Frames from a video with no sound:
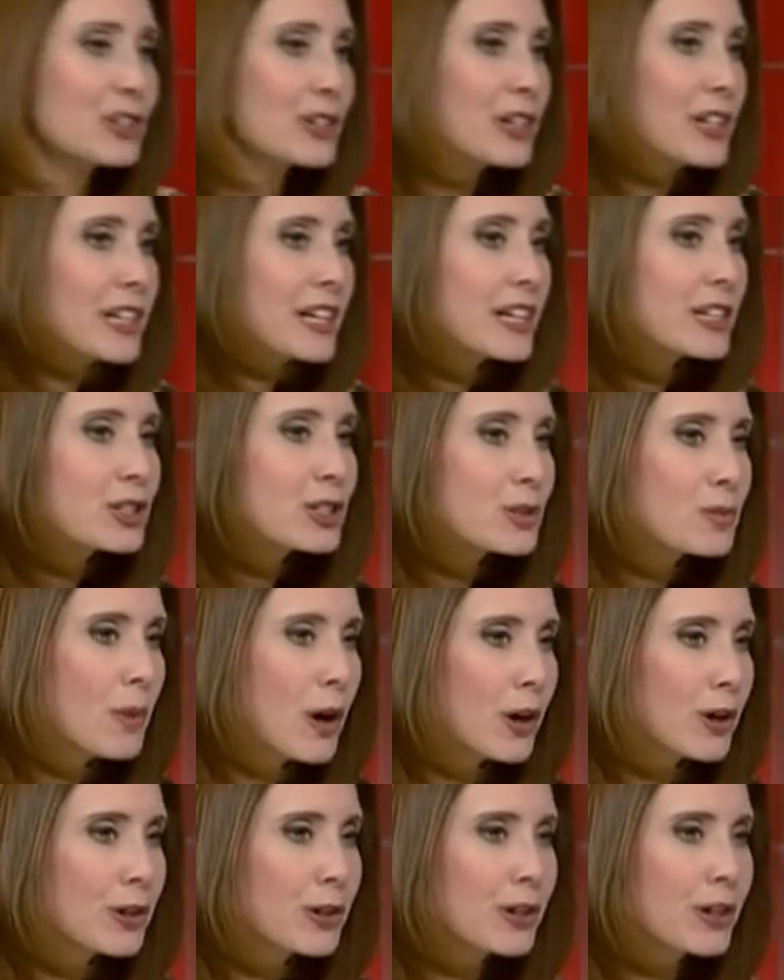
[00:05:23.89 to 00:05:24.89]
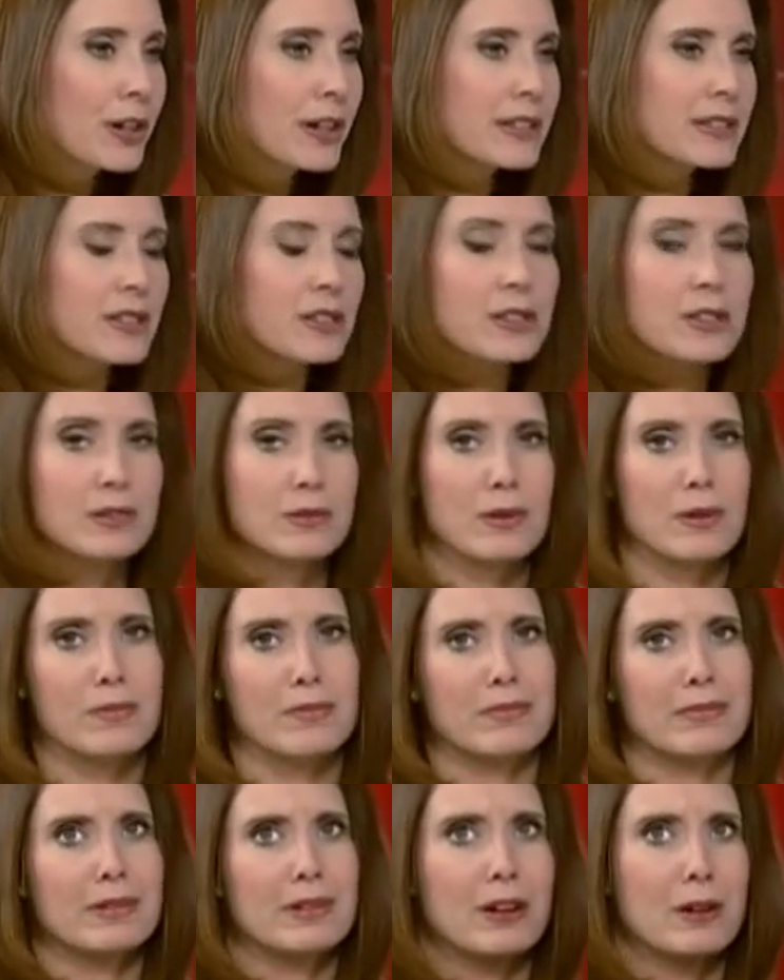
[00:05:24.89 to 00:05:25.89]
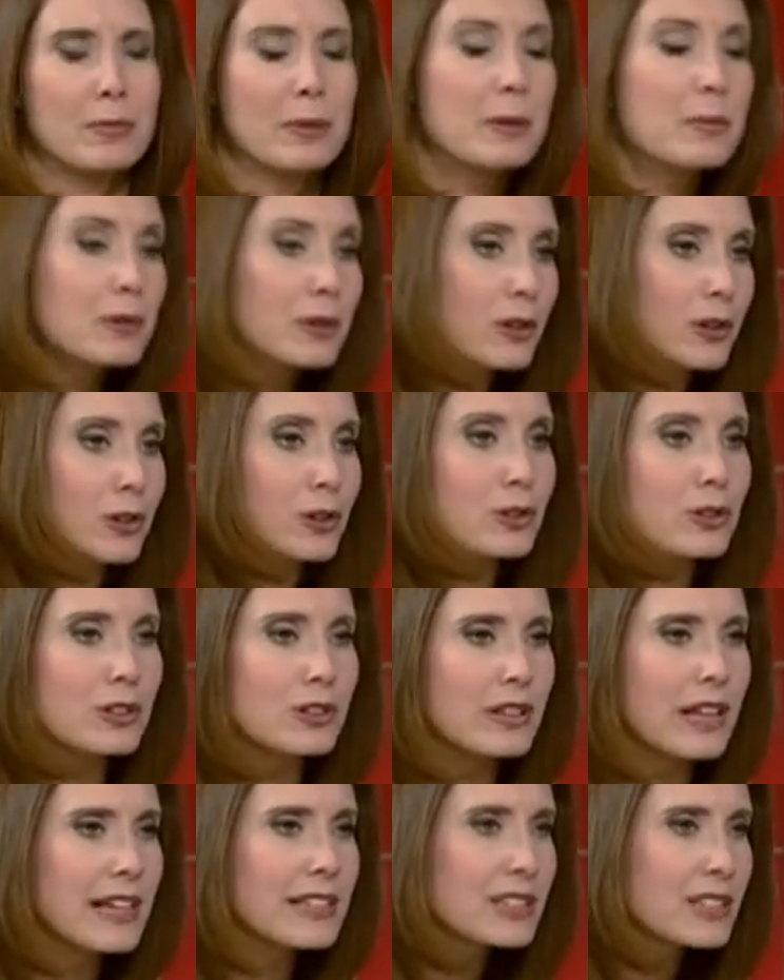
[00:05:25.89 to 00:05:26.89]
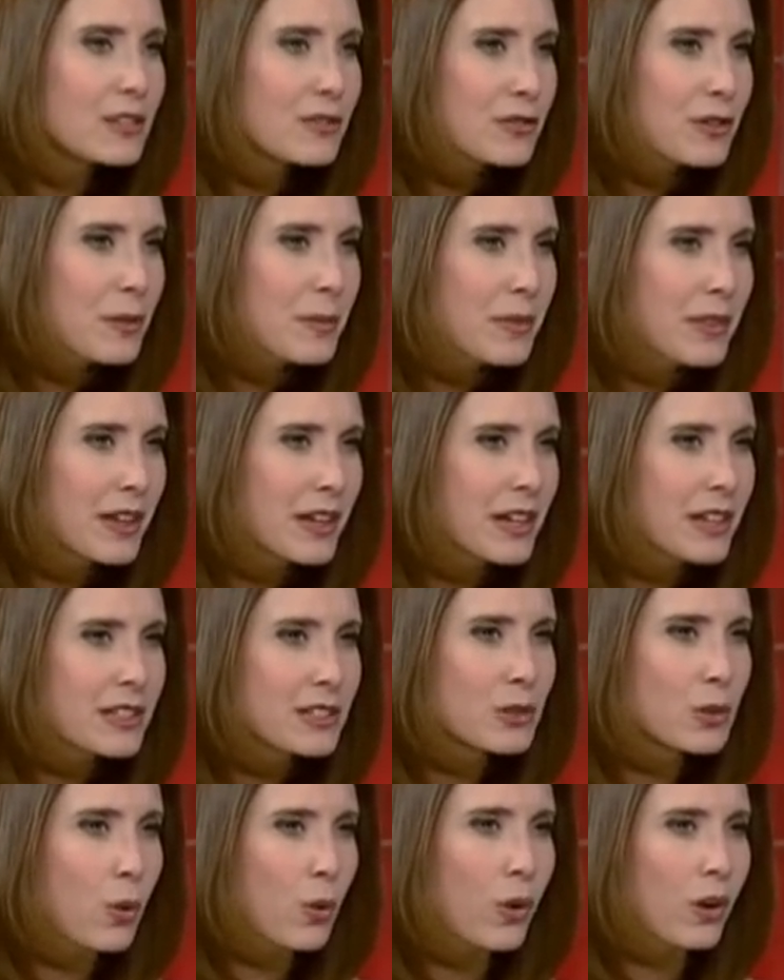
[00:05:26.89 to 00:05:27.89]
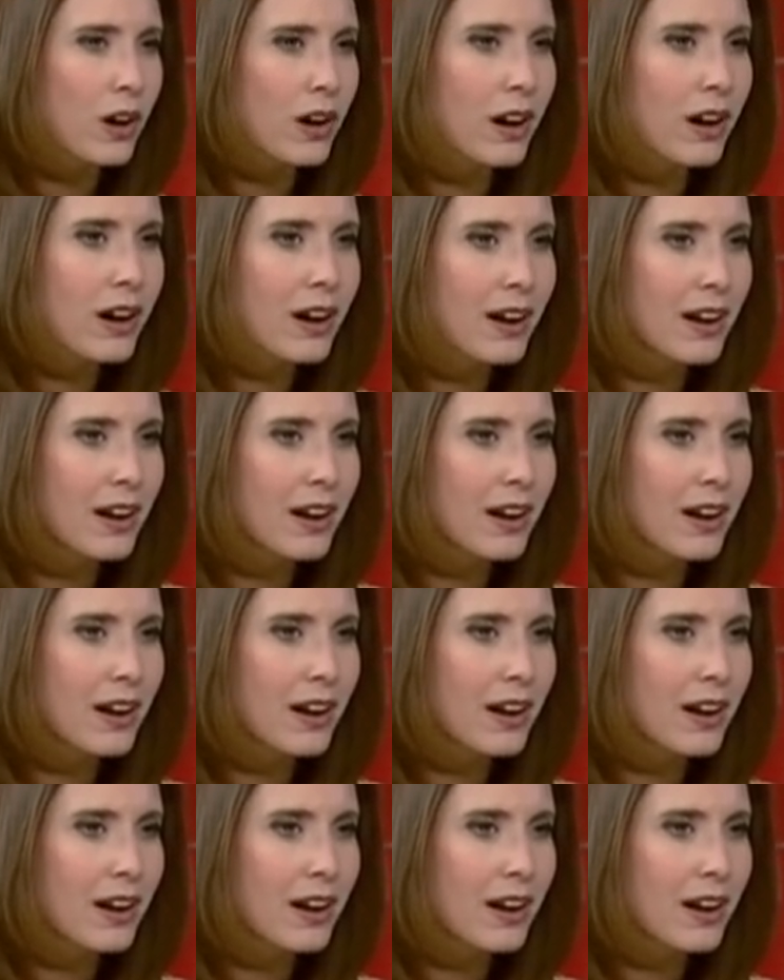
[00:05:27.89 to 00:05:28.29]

going to get smarter? Are people going to learn a lesson from this, or?